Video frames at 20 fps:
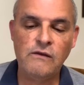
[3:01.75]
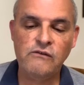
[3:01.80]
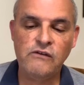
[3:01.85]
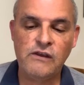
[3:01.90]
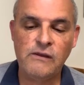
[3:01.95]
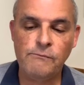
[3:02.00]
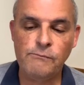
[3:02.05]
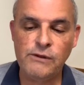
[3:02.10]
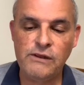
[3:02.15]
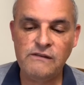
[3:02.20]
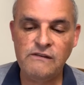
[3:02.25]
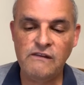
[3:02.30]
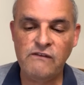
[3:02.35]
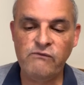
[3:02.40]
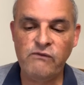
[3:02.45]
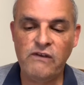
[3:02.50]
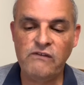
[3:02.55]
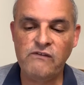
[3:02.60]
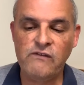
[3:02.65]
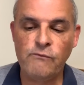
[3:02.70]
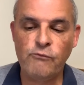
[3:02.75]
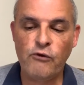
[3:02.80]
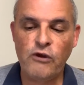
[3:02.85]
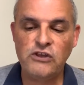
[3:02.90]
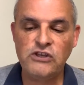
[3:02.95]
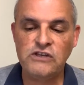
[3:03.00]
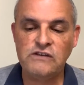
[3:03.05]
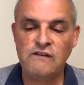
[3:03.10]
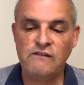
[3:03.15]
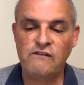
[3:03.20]
to complete this phase of the
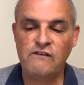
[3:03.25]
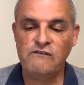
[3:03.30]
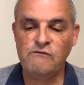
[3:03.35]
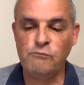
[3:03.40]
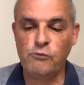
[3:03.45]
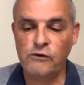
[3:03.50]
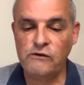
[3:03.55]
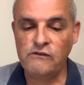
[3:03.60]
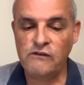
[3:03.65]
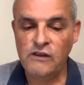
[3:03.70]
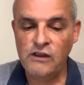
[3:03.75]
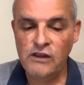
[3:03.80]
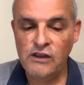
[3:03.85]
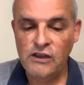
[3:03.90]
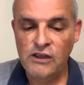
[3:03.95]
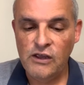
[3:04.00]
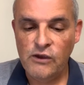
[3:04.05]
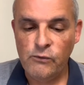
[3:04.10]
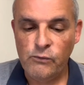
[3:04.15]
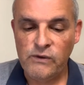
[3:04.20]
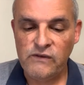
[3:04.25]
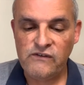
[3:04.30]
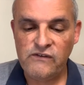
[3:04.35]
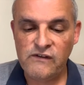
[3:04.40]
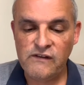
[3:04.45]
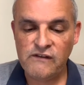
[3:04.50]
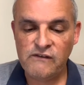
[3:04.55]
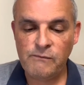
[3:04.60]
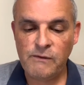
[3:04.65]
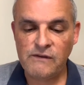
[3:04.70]
project at this point. We
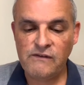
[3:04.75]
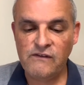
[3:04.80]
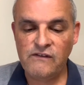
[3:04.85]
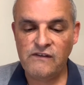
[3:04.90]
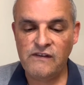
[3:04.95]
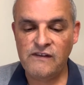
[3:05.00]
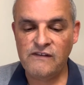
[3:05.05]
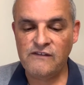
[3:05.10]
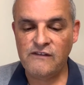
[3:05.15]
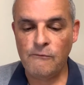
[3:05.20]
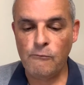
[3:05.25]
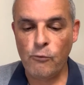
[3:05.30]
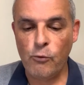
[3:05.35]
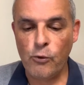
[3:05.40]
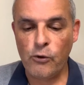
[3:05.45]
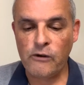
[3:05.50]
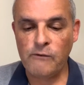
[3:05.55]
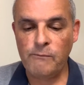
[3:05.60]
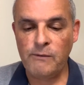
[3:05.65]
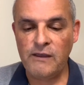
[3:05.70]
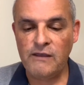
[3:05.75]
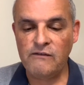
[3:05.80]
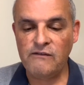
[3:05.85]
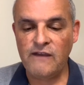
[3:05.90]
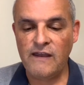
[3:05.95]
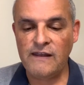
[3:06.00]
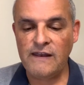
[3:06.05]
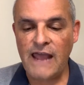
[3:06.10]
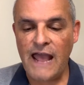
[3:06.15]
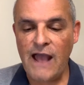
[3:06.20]
still expect to see some work being
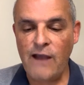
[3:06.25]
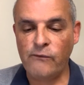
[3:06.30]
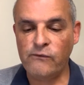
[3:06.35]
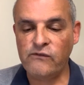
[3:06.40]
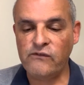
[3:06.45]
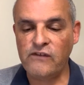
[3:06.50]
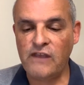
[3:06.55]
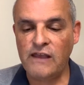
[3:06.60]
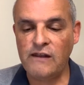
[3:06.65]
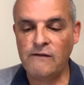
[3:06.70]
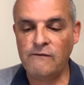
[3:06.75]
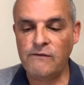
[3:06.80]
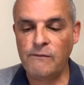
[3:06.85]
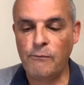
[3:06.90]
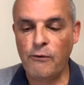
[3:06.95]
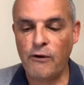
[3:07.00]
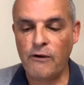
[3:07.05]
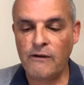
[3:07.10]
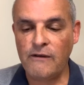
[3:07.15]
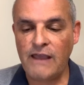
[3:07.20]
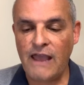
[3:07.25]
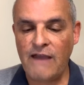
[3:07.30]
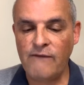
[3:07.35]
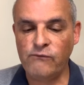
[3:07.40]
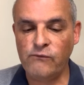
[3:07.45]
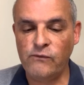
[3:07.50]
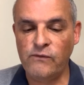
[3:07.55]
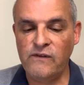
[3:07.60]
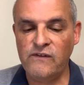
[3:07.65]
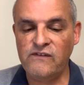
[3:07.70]
done outside of the park
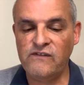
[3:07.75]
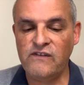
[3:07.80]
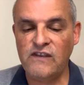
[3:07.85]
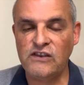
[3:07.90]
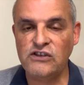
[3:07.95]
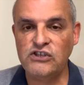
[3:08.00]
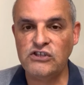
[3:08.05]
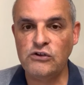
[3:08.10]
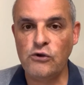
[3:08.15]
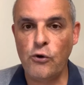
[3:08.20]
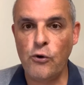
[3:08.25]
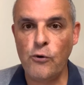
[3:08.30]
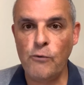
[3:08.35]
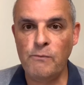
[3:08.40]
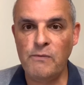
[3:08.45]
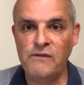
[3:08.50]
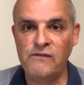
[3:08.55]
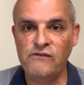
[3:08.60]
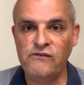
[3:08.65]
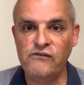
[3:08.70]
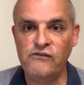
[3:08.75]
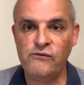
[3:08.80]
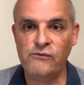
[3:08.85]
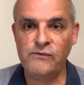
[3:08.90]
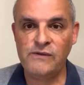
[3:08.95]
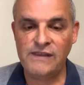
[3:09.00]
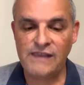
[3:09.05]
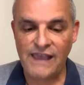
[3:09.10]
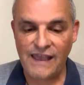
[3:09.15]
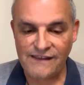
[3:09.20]
after this section opens to
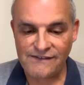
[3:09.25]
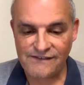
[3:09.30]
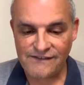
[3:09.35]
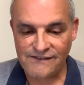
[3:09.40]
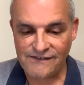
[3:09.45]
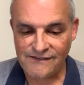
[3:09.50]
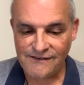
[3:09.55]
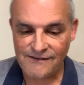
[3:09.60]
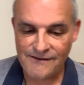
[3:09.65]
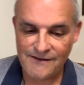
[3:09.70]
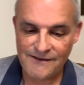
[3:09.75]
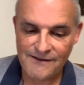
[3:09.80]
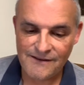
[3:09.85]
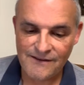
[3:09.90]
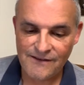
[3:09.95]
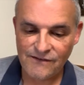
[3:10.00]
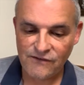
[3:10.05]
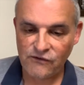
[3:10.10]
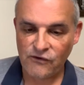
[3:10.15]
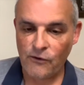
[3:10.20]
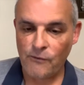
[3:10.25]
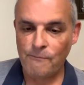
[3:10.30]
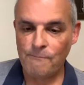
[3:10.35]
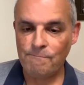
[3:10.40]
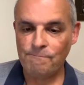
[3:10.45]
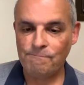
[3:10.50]
guests. So,